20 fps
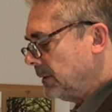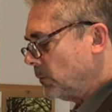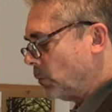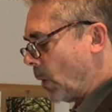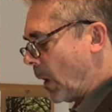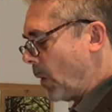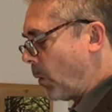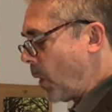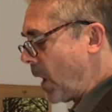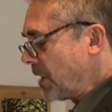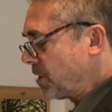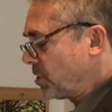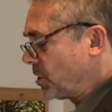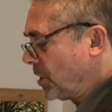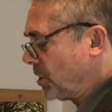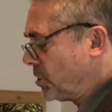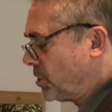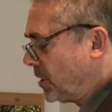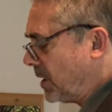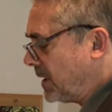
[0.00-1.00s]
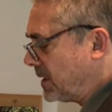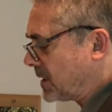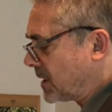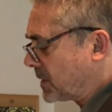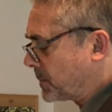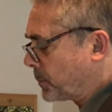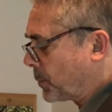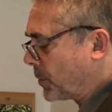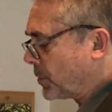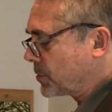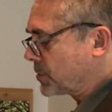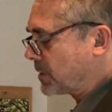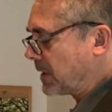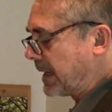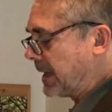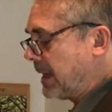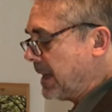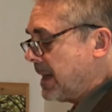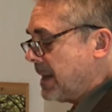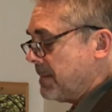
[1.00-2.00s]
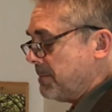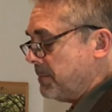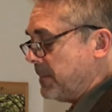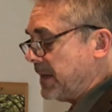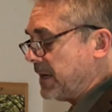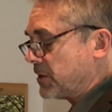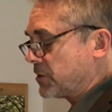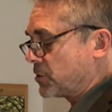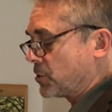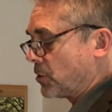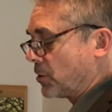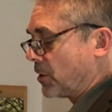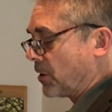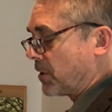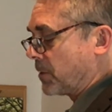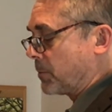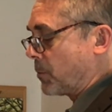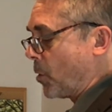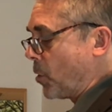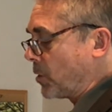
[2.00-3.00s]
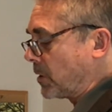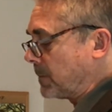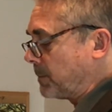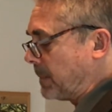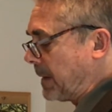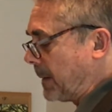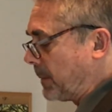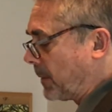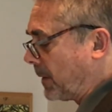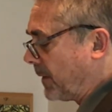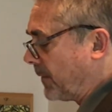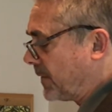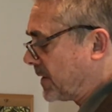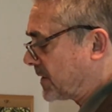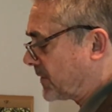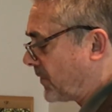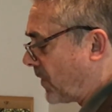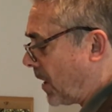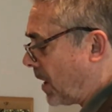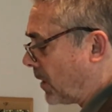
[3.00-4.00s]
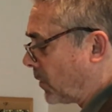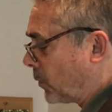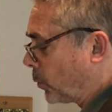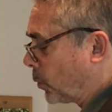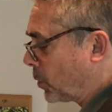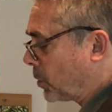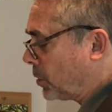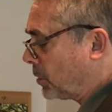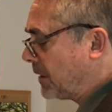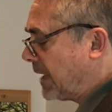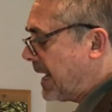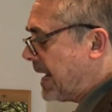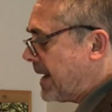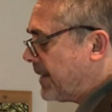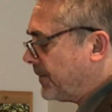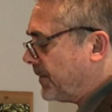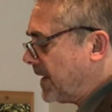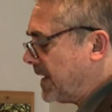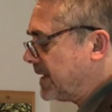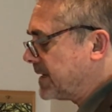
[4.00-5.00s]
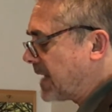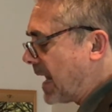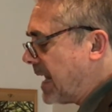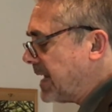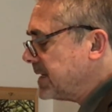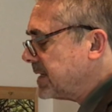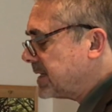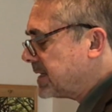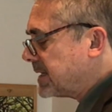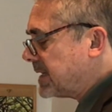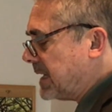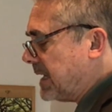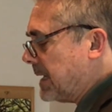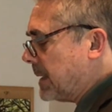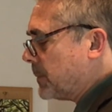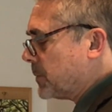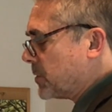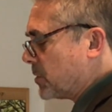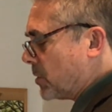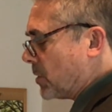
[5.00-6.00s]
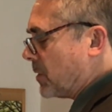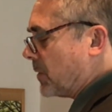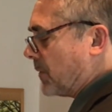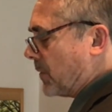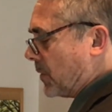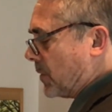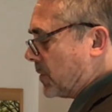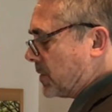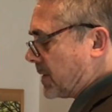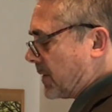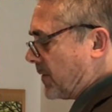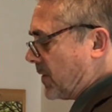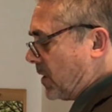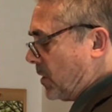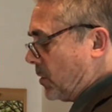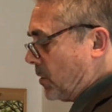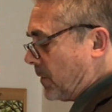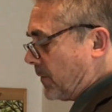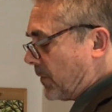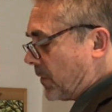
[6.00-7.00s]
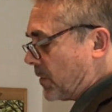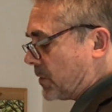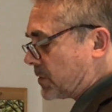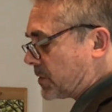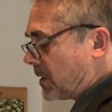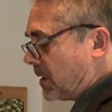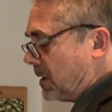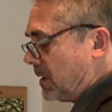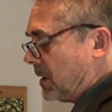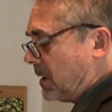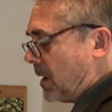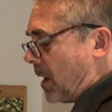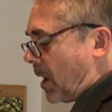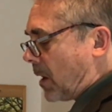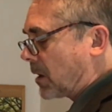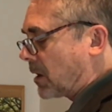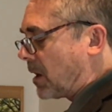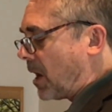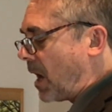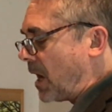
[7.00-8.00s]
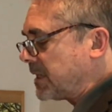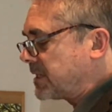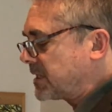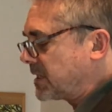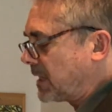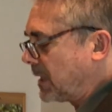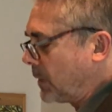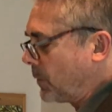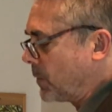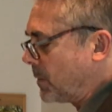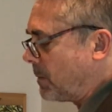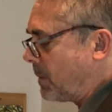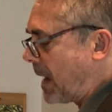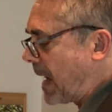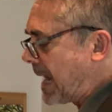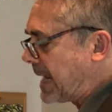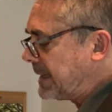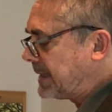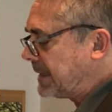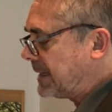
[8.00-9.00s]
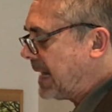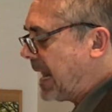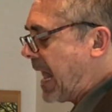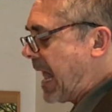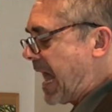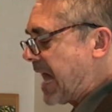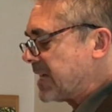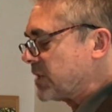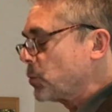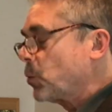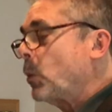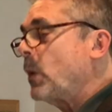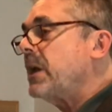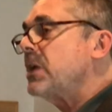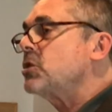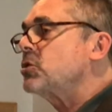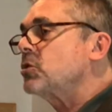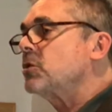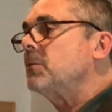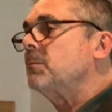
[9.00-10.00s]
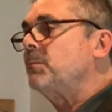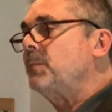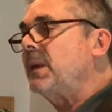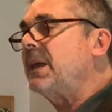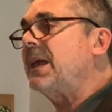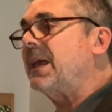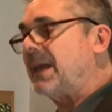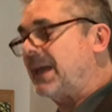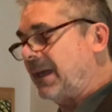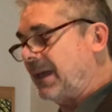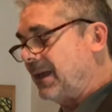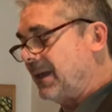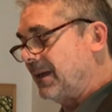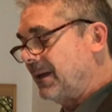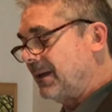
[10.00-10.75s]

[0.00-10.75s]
While watching Jesus personally minister to the broken people of this fallen world, these unseen observers of the universe are constantly reminded, as we should be,